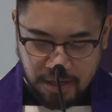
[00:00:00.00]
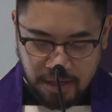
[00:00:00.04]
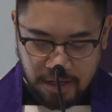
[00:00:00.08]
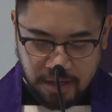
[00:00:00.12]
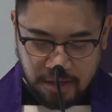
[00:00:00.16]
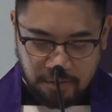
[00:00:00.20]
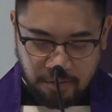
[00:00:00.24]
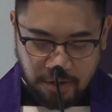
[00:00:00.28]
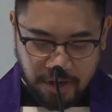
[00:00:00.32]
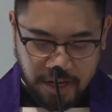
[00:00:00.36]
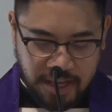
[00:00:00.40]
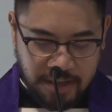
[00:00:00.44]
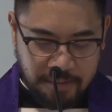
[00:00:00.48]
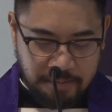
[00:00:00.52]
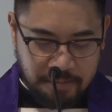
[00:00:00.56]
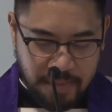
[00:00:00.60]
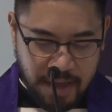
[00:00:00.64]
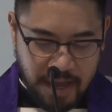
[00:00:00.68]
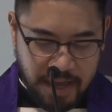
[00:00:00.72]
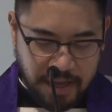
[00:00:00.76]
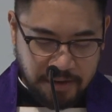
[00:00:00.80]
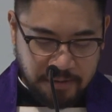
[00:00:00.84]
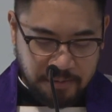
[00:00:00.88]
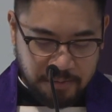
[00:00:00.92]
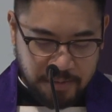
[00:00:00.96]
What he
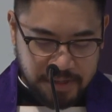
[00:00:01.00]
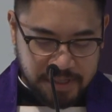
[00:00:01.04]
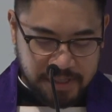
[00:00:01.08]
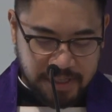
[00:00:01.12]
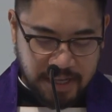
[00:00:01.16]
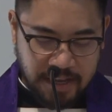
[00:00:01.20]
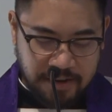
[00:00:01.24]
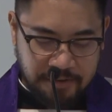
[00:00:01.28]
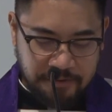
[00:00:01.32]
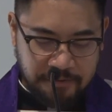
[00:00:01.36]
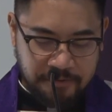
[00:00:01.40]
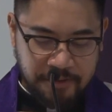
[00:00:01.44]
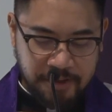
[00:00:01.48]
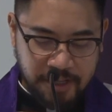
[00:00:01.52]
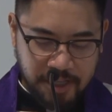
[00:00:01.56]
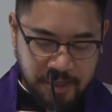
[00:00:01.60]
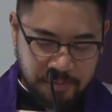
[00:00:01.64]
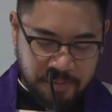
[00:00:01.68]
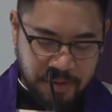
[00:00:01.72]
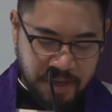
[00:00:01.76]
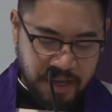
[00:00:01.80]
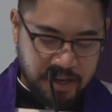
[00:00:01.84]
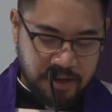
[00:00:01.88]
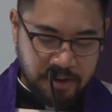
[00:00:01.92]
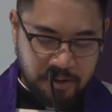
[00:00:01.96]
meant was that
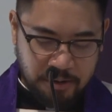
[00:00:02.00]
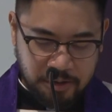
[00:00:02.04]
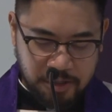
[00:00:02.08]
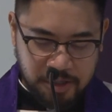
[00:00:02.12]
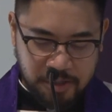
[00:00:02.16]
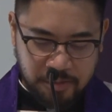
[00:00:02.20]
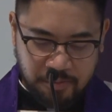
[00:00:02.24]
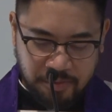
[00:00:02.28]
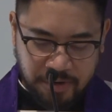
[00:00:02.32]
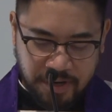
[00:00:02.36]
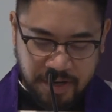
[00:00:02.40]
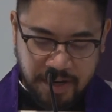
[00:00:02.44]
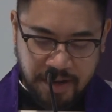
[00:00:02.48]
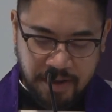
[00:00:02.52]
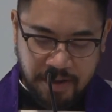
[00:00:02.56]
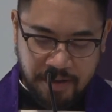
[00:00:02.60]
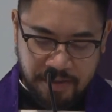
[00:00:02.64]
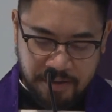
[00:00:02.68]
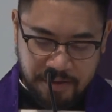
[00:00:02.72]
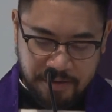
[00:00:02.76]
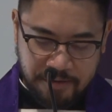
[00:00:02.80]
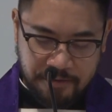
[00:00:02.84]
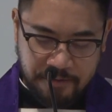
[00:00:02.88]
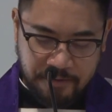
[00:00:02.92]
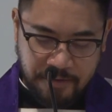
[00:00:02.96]
Filipinos bring
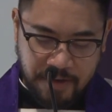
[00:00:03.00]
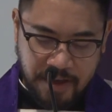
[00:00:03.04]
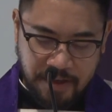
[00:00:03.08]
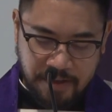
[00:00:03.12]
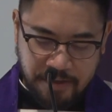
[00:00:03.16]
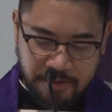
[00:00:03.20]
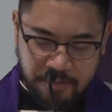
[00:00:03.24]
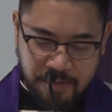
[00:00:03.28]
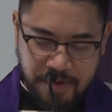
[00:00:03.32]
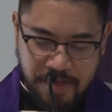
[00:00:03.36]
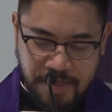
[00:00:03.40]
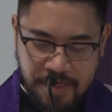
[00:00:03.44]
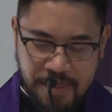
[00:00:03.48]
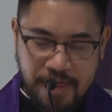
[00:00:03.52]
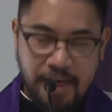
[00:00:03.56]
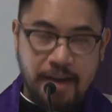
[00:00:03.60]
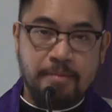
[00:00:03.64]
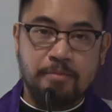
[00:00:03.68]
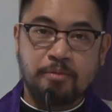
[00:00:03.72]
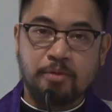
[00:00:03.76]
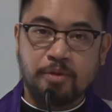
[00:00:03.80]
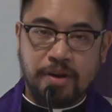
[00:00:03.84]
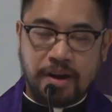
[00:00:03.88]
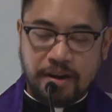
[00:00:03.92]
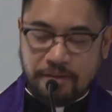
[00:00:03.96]
their faith with
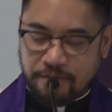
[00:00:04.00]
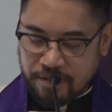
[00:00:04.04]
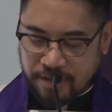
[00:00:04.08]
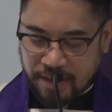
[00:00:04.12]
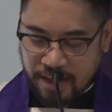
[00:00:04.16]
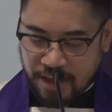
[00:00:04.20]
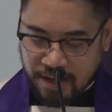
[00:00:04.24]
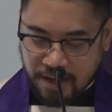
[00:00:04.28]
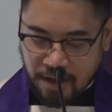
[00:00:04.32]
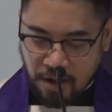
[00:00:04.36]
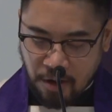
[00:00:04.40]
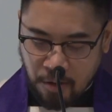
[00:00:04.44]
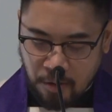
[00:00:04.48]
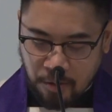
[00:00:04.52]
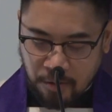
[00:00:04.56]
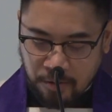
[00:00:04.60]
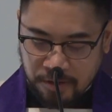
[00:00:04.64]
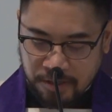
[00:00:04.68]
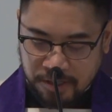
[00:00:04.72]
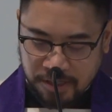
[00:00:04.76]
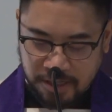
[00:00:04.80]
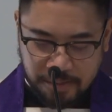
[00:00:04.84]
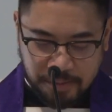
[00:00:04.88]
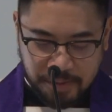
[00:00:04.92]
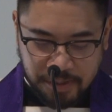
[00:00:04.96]
them wherever they
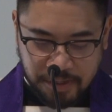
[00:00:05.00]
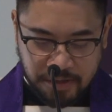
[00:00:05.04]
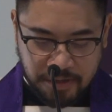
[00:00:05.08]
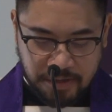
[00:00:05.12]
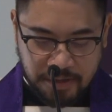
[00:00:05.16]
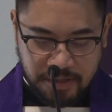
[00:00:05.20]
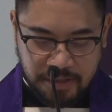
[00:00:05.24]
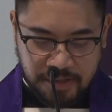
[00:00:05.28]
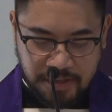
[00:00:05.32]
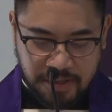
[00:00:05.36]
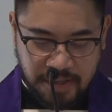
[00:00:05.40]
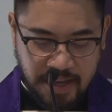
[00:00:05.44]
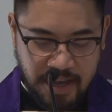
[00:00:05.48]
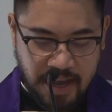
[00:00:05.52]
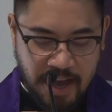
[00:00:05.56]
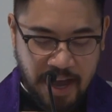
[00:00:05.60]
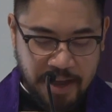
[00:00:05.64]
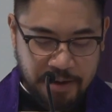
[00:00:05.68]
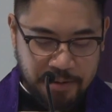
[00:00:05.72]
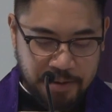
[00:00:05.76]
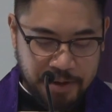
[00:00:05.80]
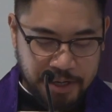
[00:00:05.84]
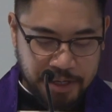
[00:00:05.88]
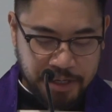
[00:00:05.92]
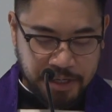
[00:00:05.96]
go, similar to the
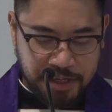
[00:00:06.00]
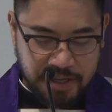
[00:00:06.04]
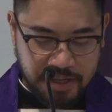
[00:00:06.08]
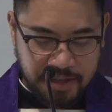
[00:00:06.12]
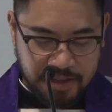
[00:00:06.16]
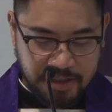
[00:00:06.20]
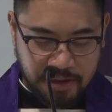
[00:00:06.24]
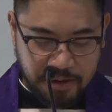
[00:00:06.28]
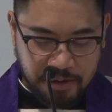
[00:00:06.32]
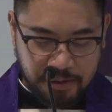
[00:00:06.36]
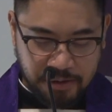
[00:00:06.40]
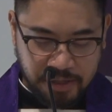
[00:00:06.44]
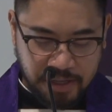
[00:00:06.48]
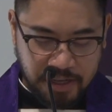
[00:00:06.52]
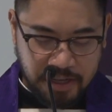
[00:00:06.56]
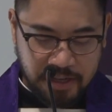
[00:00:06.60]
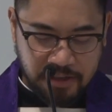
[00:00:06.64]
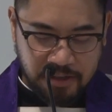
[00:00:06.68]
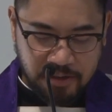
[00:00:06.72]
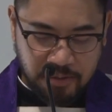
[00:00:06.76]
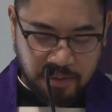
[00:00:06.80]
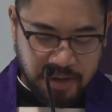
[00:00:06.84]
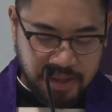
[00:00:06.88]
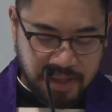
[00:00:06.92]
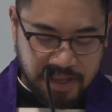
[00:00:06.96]
Irish in the early
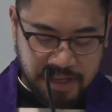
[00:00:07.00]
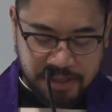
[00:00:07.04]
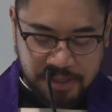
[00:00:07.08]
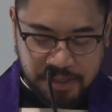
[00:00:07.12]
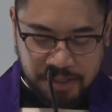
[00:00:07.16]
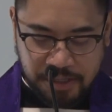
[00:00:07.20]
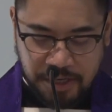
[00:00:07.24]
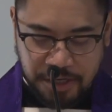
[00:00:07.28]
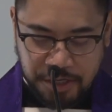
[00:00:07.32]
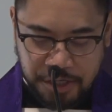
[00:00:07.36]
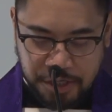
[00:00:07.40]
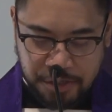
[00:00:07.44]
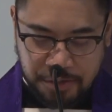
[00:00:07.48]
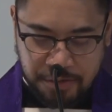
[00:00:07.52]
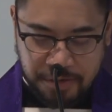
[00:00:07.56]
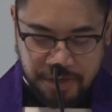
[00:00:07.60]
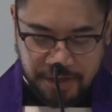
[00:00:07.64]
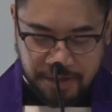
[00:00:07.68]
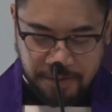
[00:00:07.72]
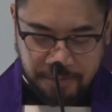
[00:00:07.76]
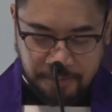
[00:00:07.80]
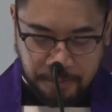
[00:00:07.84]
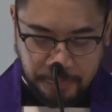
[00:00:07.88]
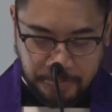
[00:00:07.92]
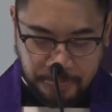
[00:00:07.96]
20th
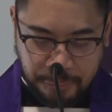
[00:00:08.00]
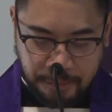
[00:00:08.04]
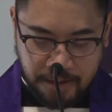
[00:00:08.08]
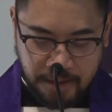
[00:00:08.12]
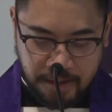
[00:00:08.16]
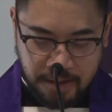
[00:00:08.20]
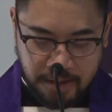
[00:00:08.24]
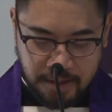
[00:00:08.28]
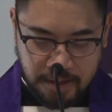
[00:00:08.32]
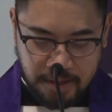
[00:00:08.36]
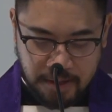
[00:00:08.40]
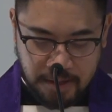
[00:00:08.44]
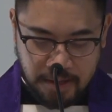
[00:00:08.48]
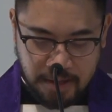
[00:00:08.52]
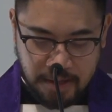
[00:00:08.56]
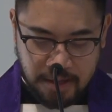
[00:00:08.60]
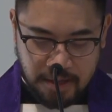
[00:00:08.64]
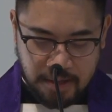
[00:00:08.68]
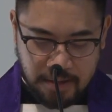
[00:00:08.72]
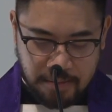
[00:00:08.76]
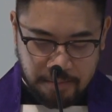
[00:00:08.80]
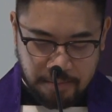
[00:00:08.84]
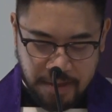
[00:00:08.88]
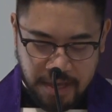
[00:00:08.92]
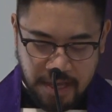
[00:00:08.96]
century.
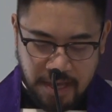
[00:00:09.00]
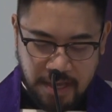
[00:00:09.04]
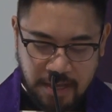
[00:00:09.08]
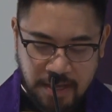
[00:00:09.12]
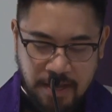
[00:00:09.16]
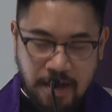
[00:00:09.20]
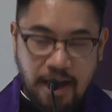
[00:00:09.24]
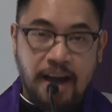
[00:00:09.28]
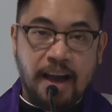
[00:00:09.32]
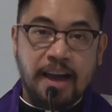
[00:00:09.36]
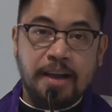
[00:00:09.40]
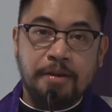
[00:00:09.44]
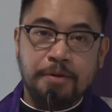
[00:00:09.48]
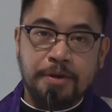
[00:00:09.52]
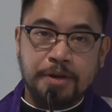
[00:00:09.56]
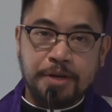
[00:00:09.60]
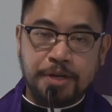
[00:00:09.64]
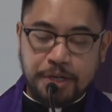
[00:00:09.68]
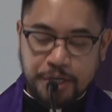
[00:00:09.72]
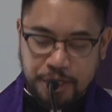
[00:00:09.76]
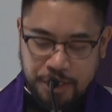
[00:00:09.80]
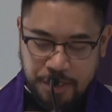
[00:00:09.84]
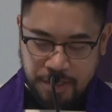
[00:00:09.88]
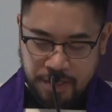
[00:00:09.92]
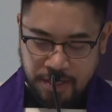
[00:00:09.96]
Being
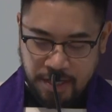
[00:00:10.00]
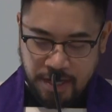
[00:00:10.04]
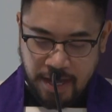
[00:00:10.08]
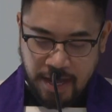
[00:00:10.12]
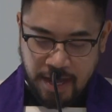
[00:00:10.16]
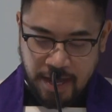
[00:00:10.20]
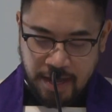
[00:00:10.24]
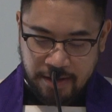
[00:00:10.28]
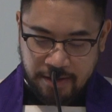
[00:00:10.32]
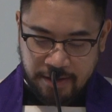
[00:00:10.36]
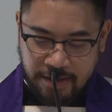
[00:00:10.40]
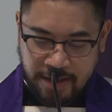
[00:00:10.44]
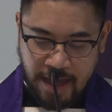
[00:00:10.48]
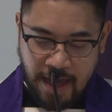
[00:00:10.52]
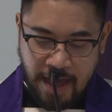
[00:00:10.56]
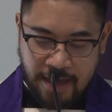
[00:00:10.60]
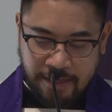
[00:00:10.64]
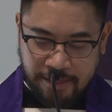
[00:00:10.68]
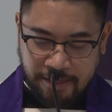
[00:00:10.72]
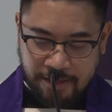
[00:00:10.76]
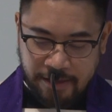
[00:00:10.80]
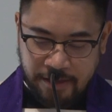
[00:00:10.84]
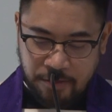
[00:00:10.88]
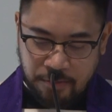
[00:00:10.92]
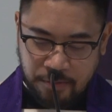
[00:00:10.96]
Irish and
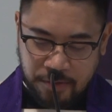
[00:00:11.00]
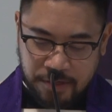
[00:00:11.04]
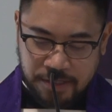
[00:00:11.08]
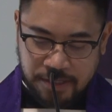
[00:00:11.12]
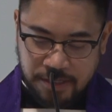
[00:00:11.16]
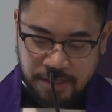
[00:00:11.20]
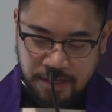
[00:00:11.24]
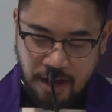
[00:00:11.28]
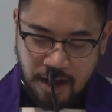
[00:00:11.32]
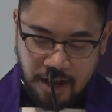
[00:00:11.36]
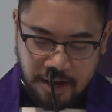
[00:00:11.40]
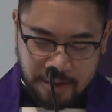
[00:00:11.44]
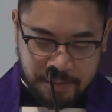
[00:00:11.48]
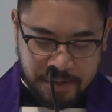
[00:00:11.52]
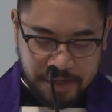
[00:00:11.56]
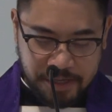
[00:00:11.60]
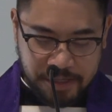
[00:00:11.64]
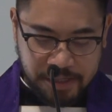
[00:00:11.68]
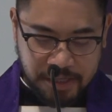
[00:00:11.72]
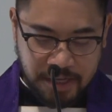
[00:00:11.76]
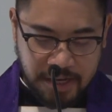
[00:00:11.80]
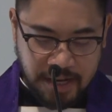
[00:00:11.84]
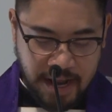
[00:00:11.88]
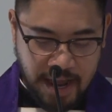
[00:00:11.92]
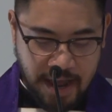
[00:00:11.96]
Catholic was
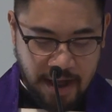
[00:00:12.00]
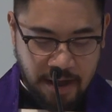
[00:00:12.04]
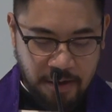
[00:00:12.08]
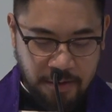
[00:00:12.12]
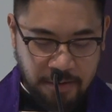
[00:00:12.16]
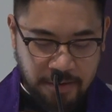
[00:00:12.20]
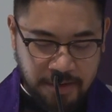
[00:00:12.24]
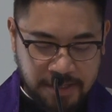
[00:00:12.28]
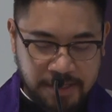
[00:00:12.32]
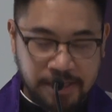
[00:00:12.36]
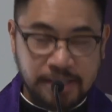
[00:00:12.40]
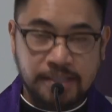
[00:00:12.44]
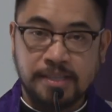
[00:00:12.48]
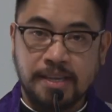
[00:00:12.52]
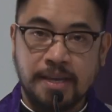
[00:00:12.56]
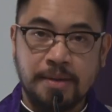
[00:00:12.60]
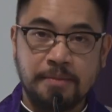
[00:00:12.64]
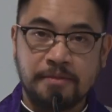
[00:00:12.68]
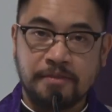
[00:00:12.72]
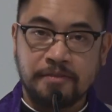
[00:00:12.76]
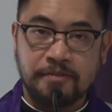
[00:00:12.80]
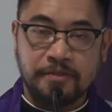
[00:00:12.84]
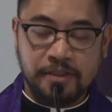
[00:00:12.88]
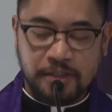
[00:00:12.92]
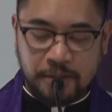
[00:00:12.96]
synonymous, and now it's the
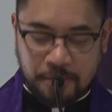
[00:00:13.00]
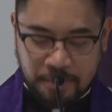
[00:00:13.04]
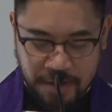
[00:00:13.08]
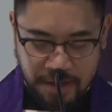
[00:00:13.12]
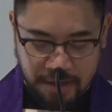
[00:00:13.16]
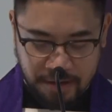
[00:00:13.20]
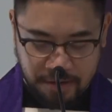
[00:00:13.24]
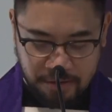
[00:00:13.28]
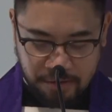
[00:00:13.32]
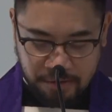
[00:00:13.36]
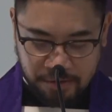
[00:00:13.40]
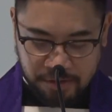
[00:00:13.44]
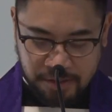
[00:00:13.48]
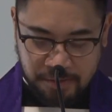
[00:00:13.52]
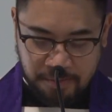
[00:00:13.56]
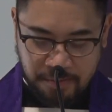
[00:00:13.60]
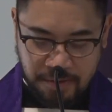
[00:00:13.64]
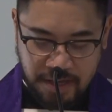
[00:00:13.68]
same for Filipinos.